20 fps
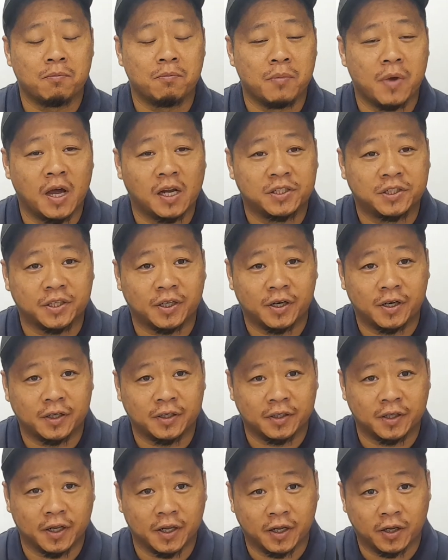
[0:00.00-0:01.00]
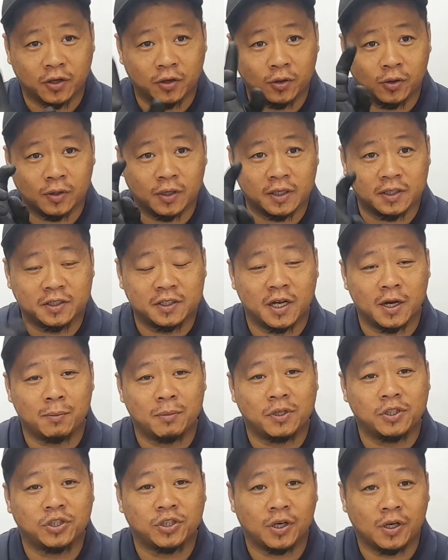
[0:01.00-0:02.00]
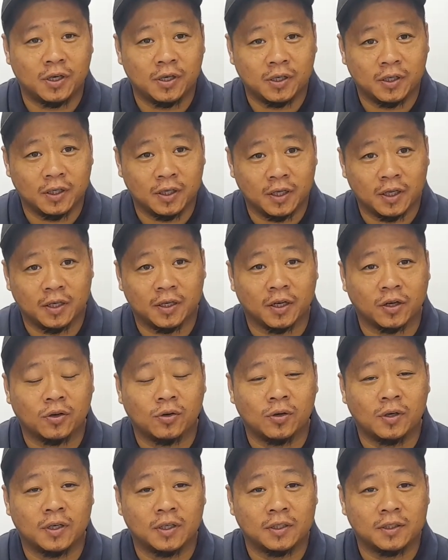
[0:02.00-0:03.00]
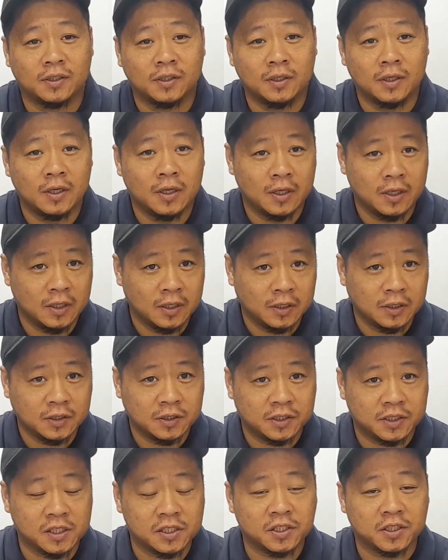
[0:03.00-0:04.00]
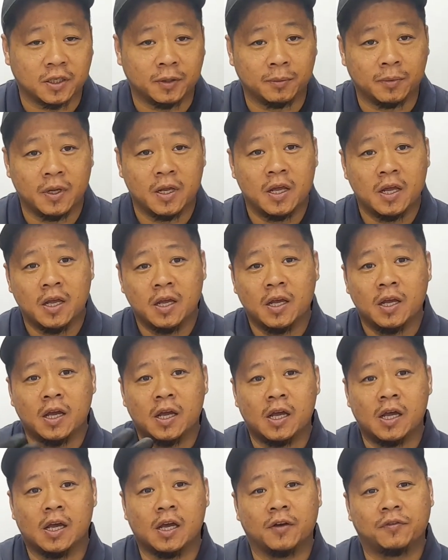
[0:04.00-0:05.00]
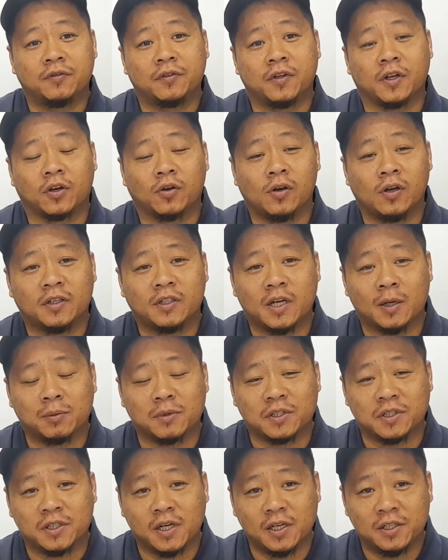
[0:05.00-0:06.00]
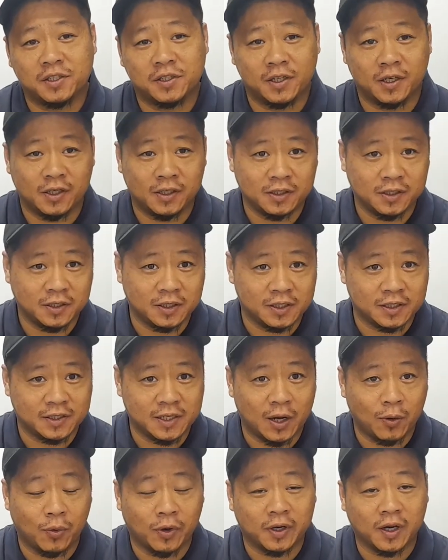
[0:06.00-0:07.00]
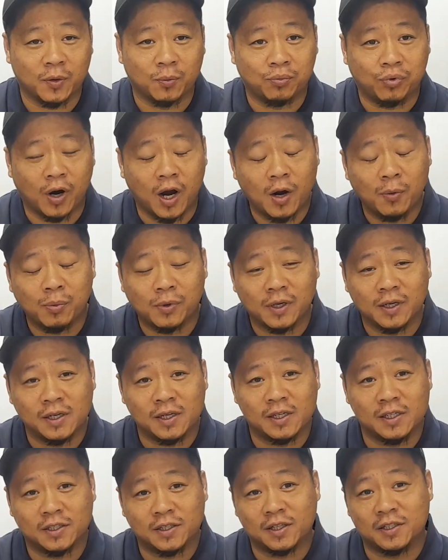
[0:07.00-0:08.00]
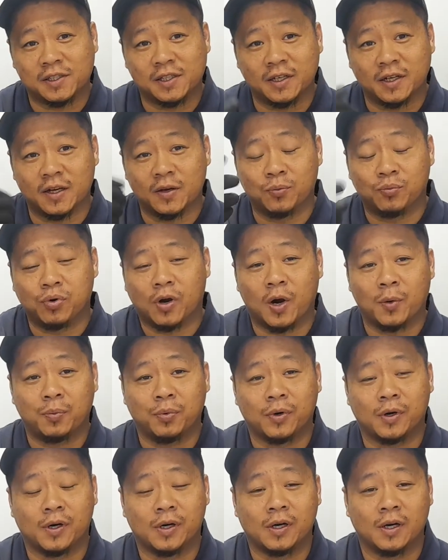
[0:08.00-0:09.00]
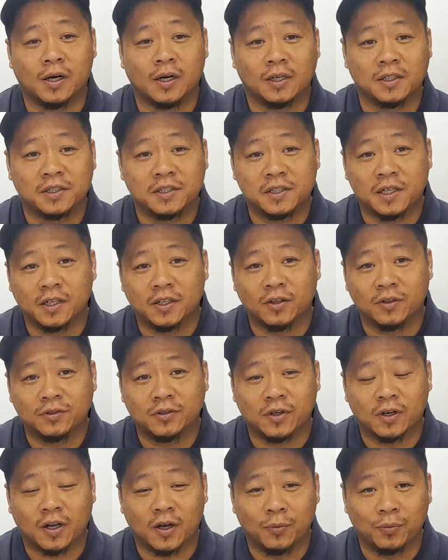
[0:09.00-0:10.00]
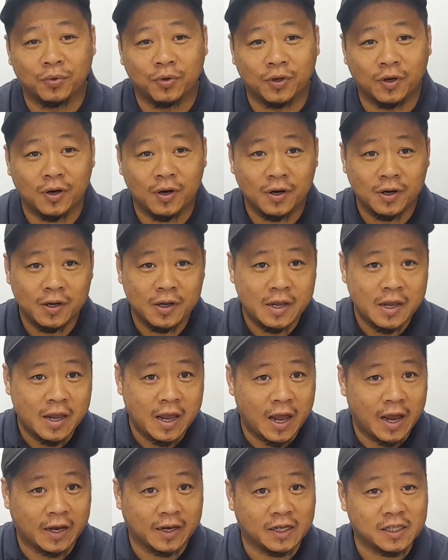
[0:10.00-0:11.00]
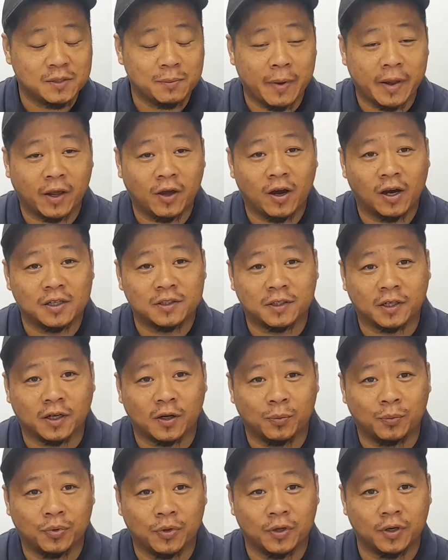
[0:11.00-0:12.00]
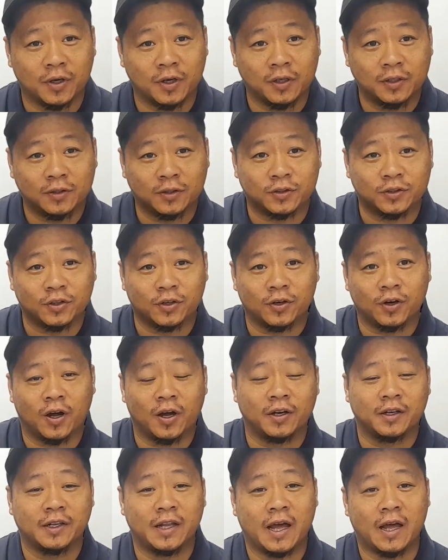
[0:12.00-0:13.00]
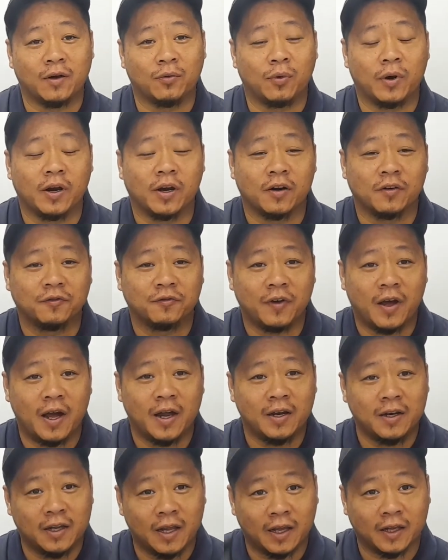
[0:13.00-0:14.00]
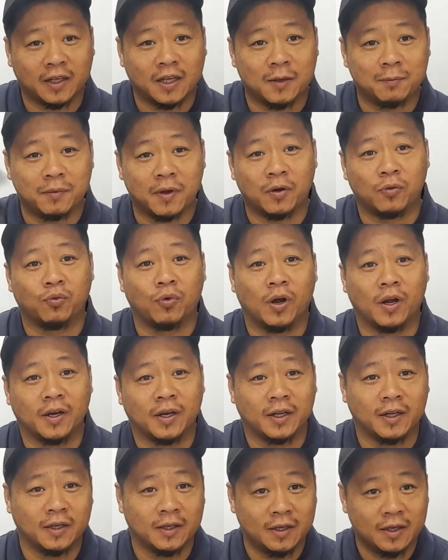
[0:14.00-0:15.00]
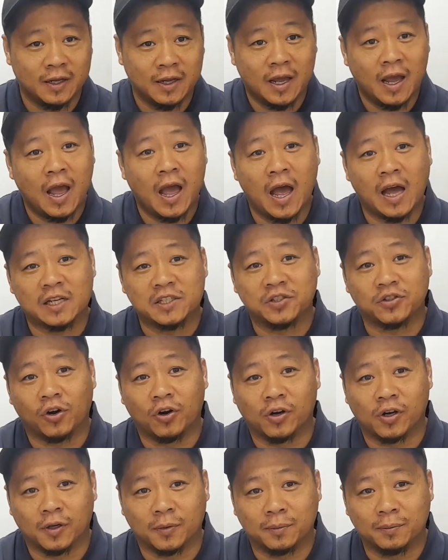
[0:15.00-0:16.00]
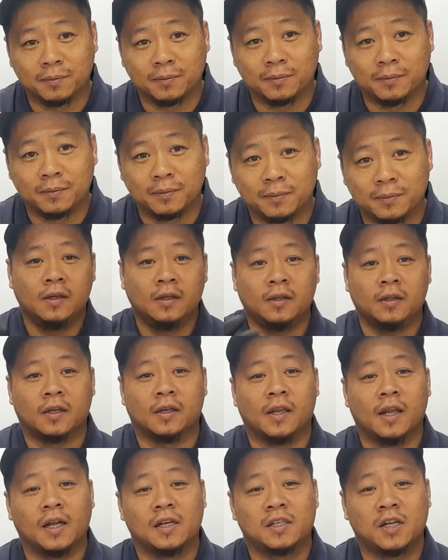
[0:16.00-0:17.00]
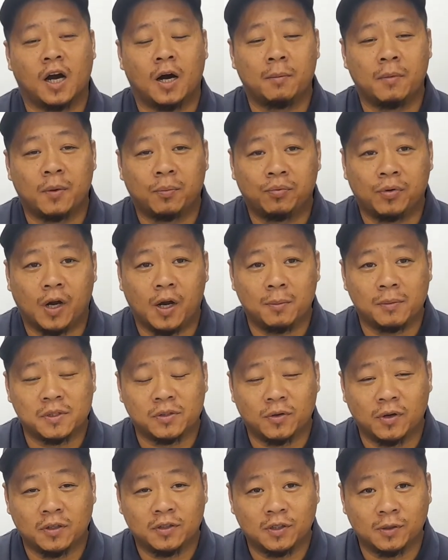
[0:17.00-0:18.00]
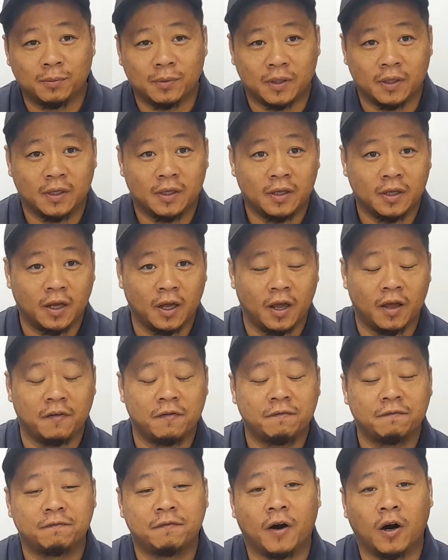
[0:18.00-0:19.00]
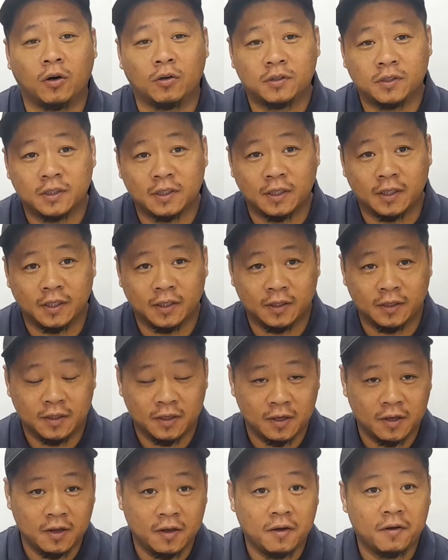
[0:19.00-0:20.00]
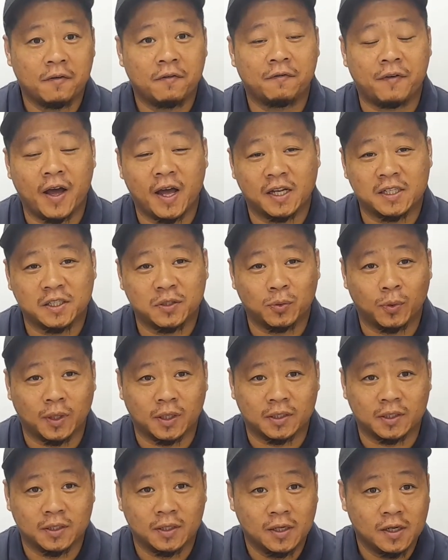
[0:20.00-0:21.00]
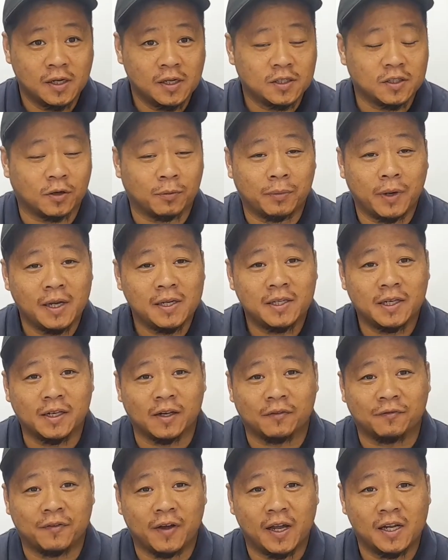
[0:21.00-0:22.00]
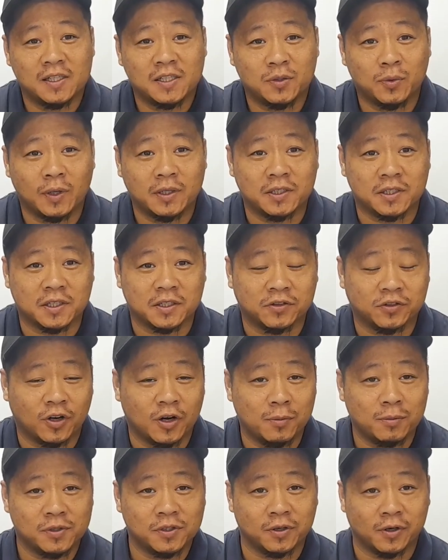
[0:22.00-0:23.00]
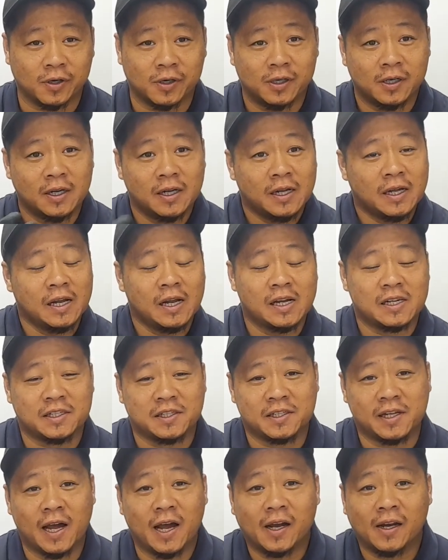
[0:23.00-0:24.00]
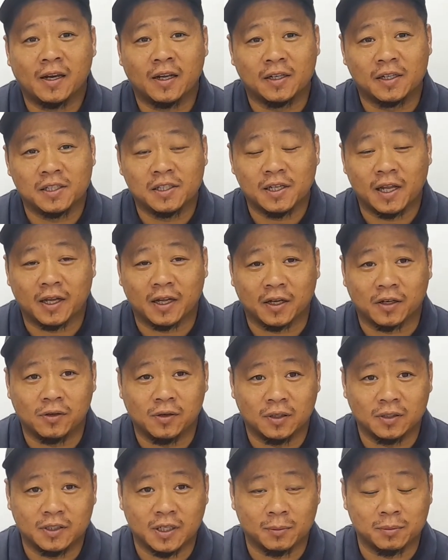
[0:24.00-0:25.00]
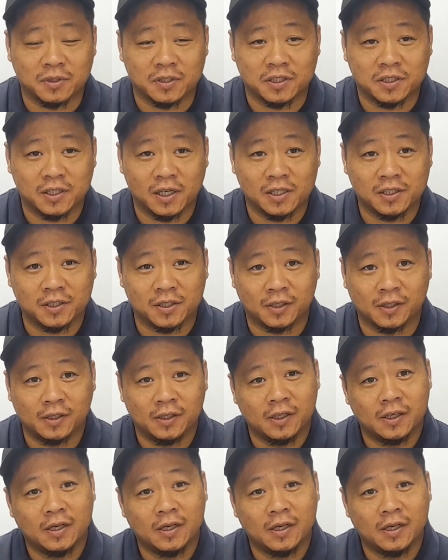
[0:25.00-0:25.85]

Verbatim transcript: measure the coolant temperature in the coolant system. If the coolant temperature sensor is not working properly, it's going to send improper uh, signal to the computer and this may cause the computer to turn on that radiator fan and keep it running at startup. The next common problem is going to be a faulty fan switch. So basically the fan switch is a thermistor exactly just like a coolant temperature sensor.